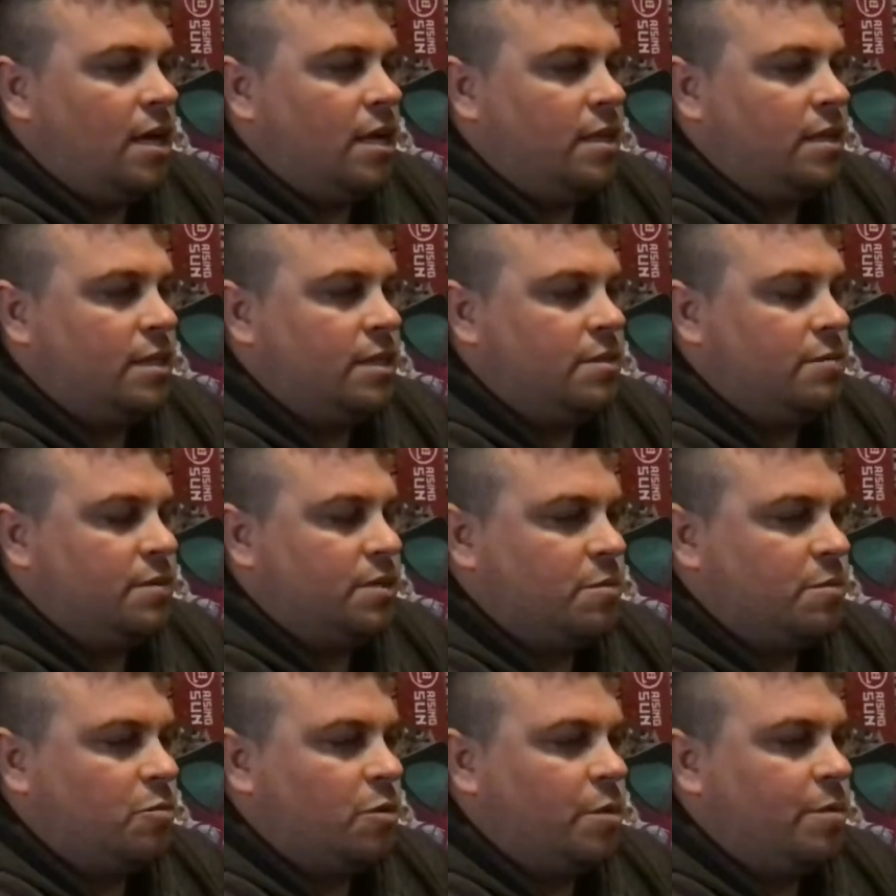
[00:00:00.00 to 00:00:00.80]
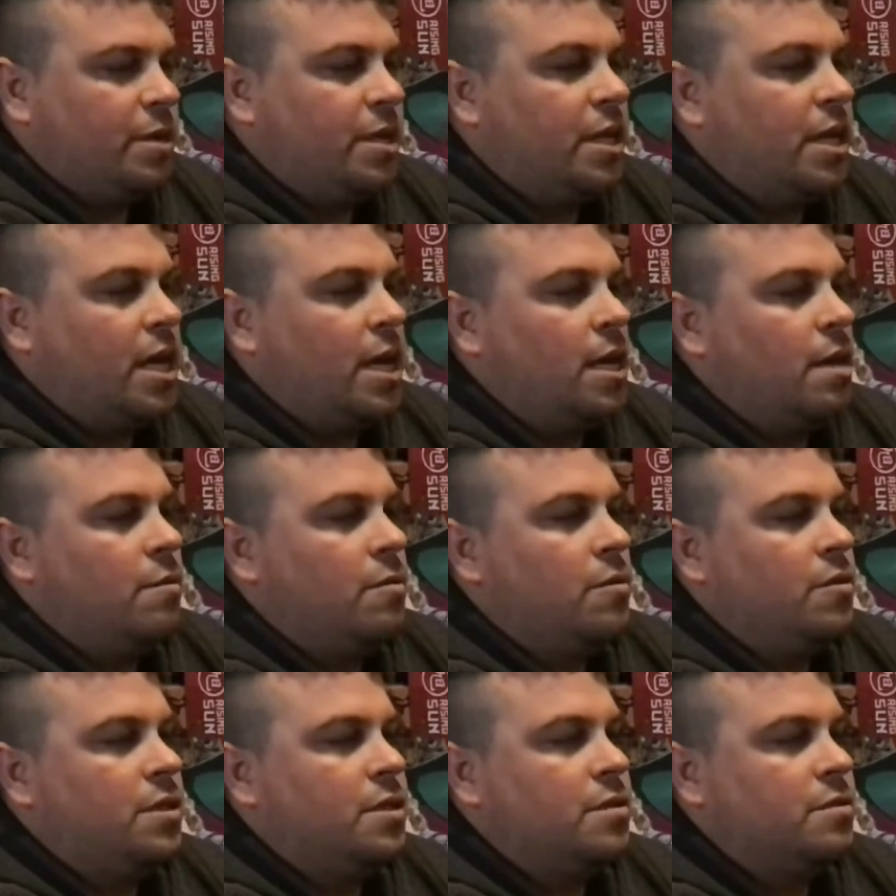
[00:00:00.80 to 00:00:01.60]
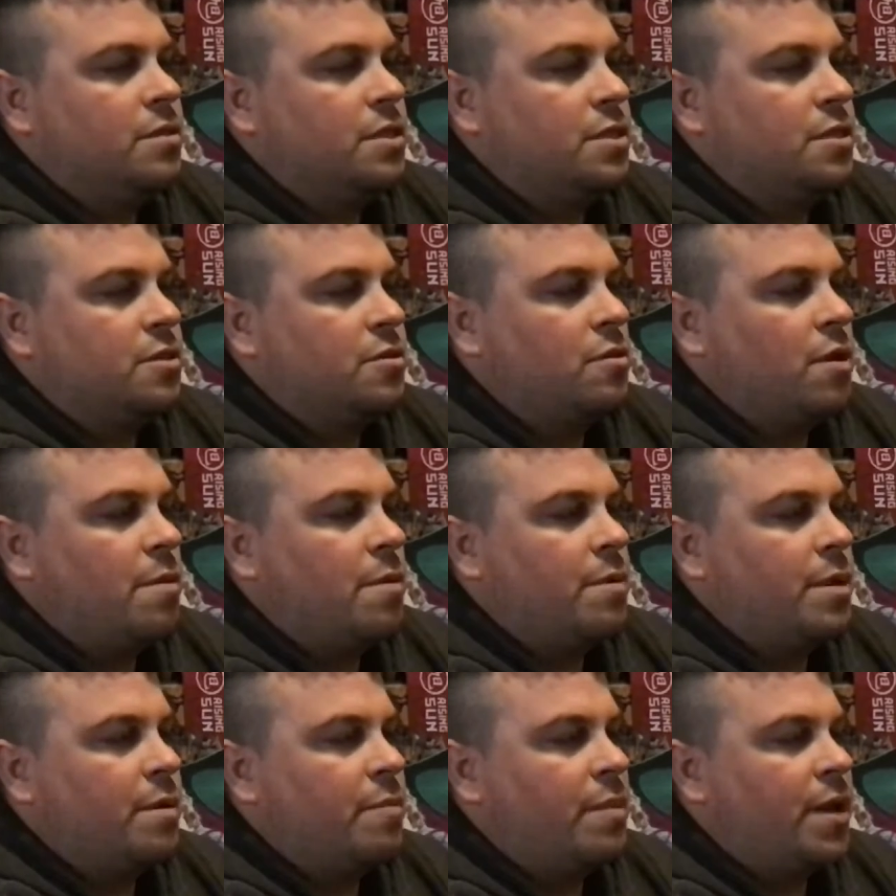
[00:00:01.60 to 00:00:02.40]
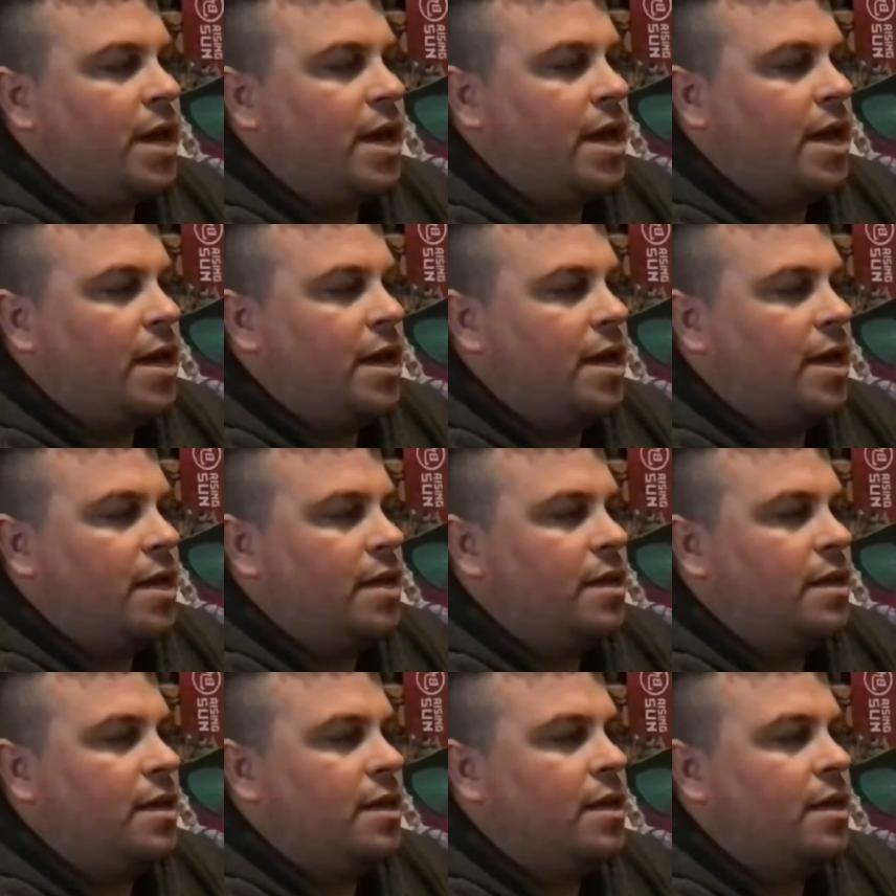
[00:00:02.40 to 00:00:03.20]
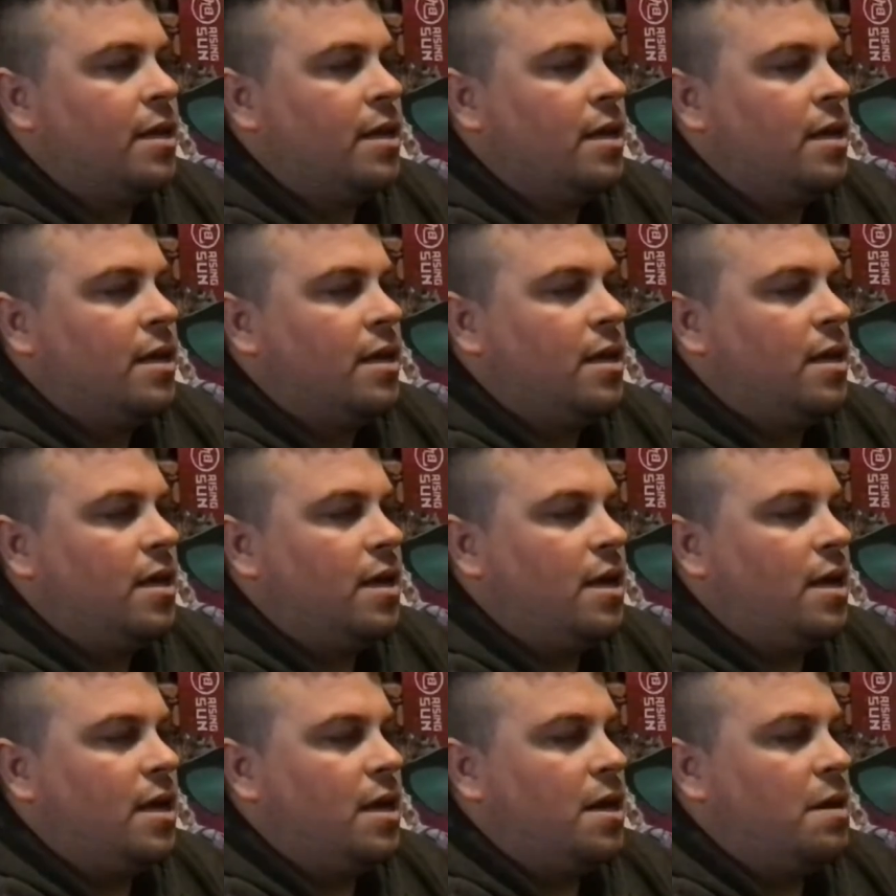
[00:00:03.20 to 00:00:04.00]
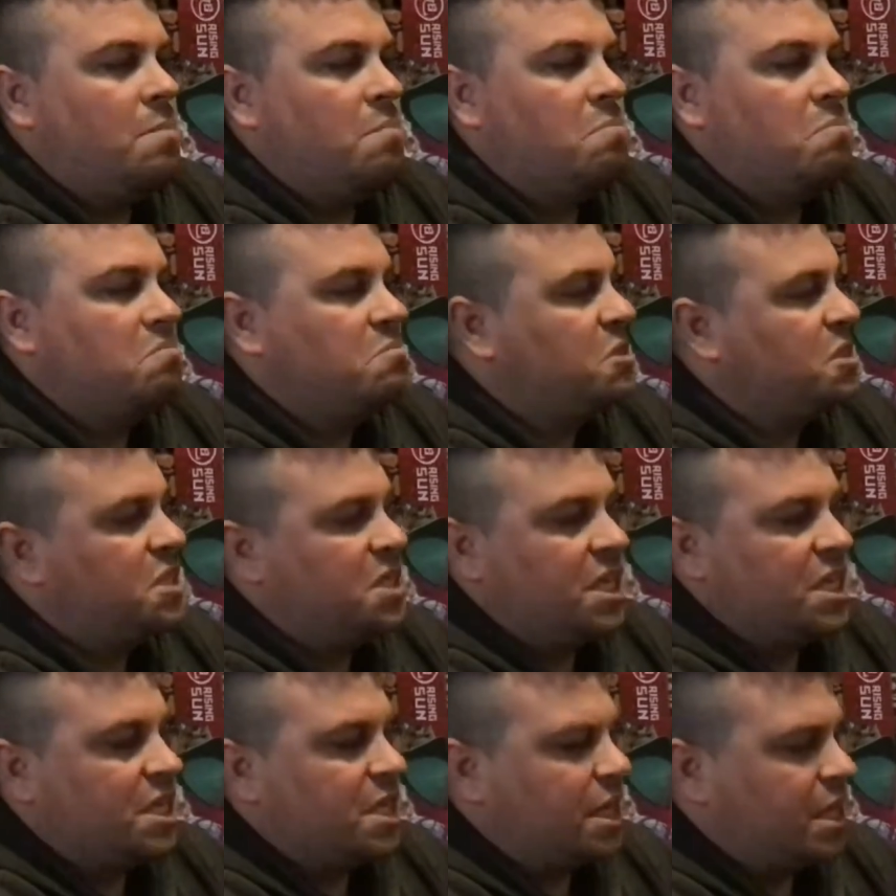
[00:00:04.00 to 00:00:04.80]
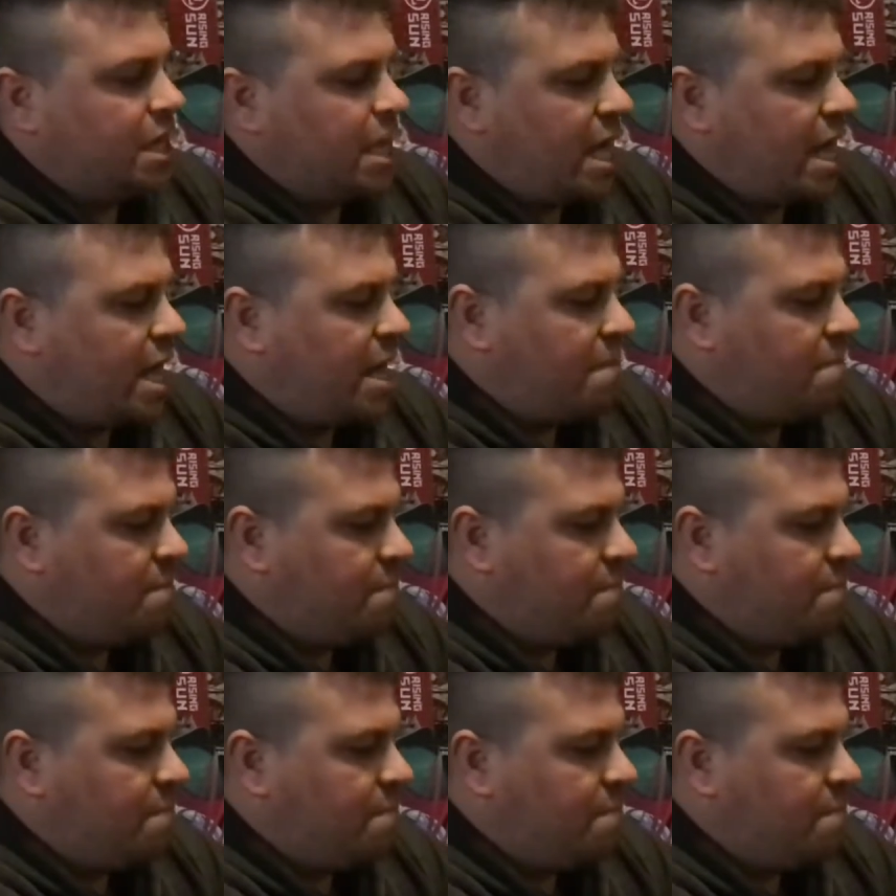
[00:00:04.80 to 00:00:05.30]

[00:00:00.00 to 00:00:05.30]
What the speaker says: This was ribbon cable, this was a scrubbing pad, just things like that.